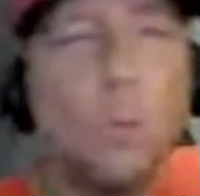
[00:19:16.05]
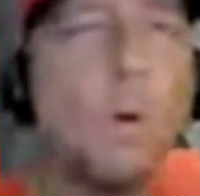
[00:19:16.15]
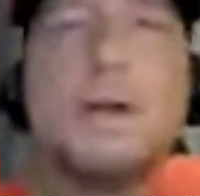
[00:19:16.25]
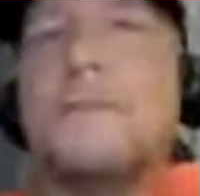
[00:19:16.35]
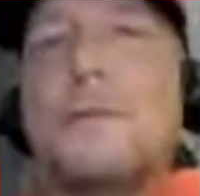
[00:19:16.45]

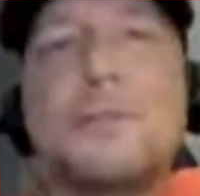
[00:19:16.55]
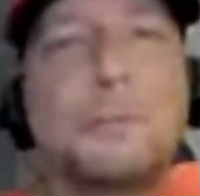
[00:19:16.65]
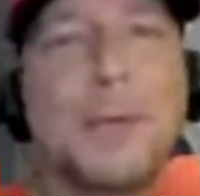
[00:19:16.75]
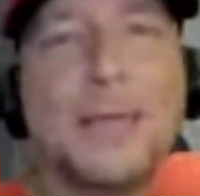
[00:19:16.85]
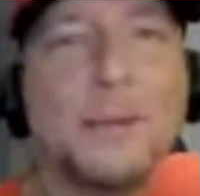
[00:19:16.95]
Wonderful
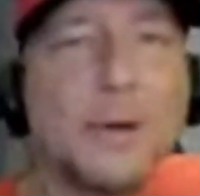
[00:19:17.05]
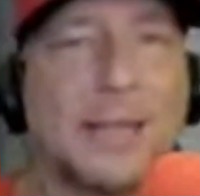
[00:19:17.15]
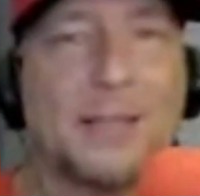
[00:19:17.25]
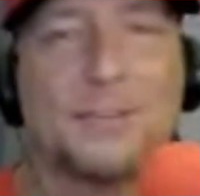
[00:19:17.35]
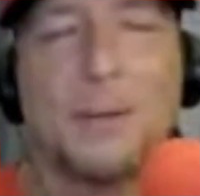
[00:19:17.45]
speed when he
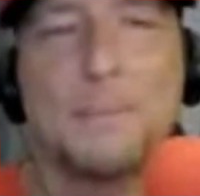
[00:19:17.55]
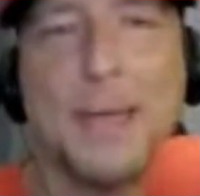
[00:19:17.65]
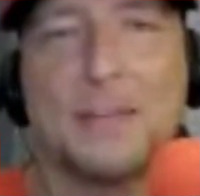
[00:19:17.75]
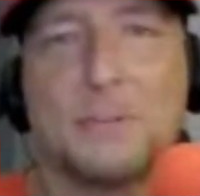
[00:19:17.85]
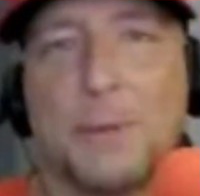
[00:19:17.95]
gets on
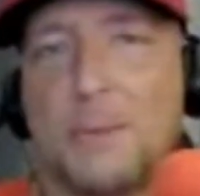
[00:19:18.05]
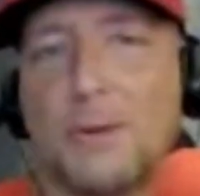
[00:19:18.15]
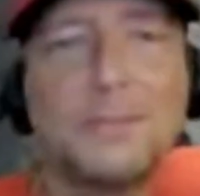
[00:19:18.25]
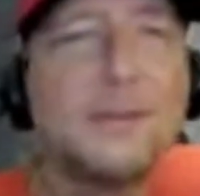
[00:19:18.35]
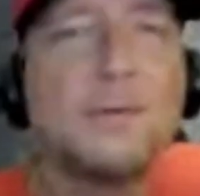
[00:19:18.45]
base, but he
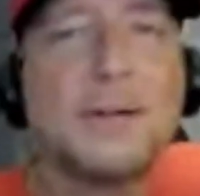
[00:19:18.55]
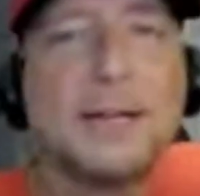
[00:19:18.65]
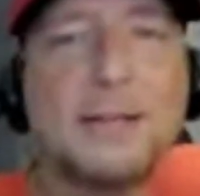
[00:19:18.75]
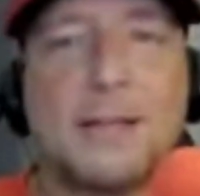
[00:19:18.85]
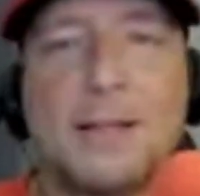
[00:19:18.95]
wasn't doing it.